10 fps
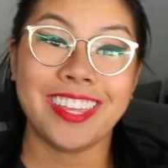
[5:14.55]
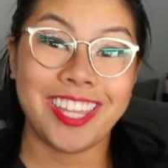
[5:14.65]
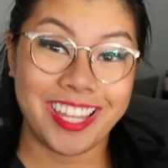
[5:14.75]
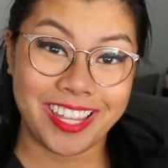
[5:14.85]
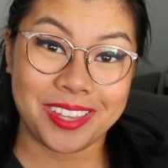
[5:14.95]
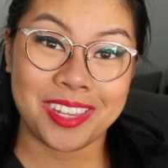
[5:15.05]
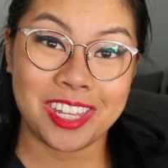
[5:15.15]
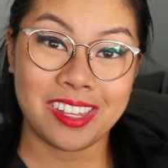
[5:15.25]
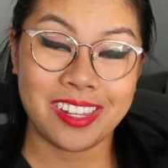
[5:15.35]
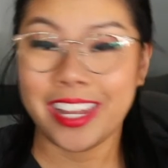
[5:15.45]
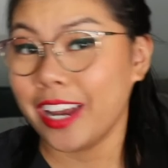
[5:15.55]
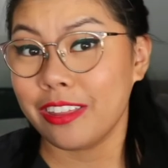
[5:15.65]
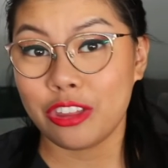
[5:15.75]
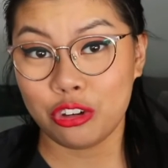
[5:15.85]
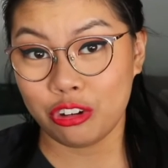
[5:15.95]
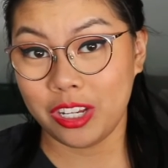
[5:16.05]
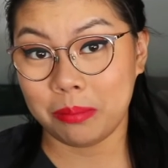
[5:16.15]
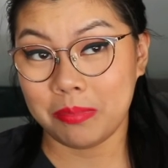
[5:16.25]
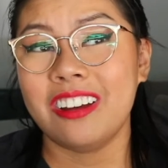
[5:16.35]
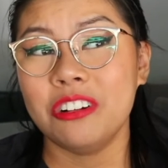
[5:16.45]
Yes, that is the
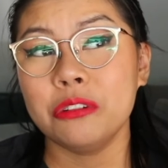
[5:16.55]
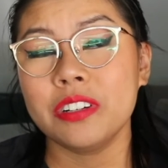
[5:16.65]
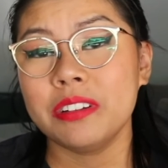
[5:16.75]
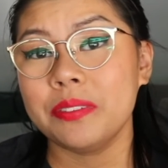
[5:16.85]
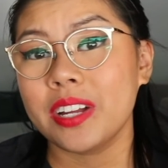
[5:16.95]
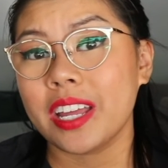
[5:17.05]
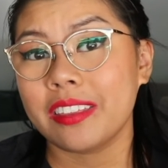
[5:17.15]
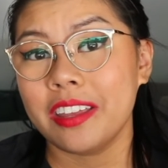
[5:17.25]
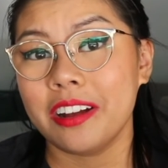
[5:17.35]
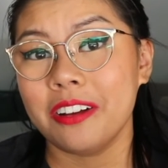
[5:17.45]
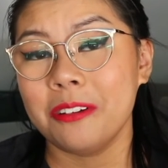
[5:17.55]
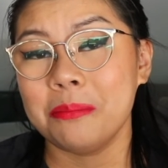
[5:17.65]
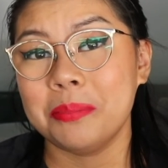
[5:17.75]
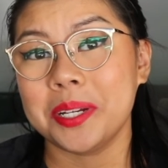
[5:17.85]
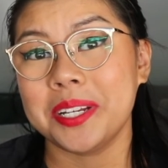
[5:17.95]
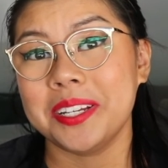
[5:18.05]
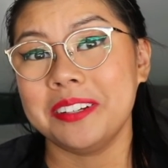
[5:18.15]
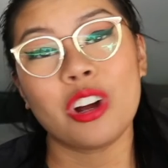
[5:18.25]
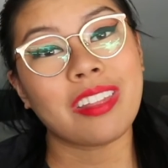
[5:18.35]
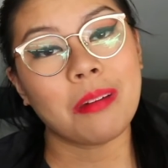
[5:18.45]
dream. I don't know if I'll ever get there but
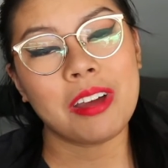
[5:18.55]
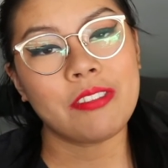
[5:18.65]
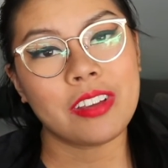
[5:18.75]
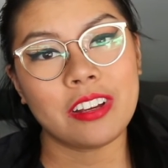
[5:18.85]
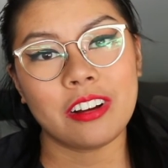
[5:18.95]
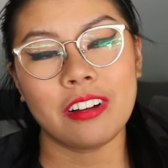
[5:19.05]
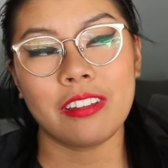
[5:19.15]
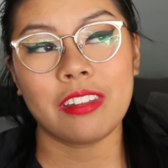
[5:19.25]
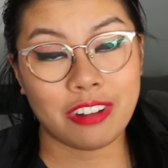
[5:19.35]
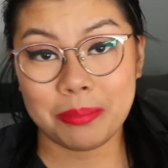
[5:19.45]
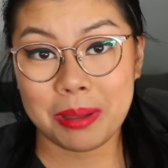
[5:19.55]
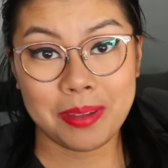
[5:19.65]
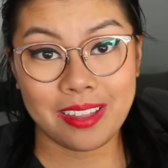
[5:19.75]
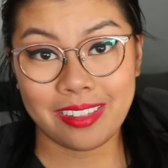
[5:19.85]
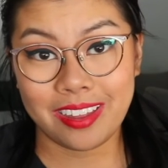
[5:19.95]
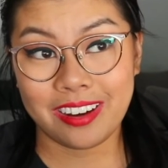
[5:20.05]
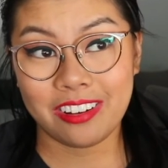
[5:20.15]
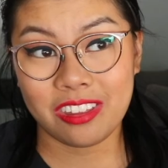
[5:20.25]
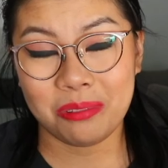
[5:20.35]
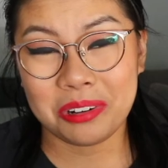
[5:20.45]
crossing my fingers, try my best, and it
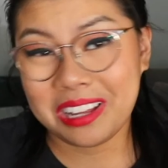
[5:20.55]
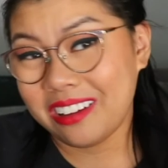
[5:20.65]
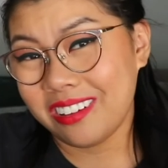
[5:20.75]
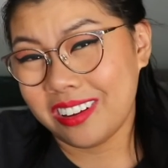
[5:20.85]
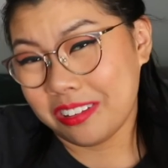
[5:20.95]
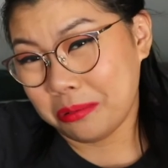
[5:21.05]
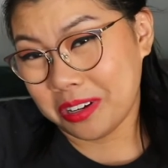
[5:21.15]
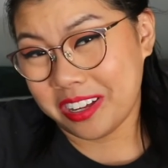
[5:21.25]
doesn't work out, it doesn't work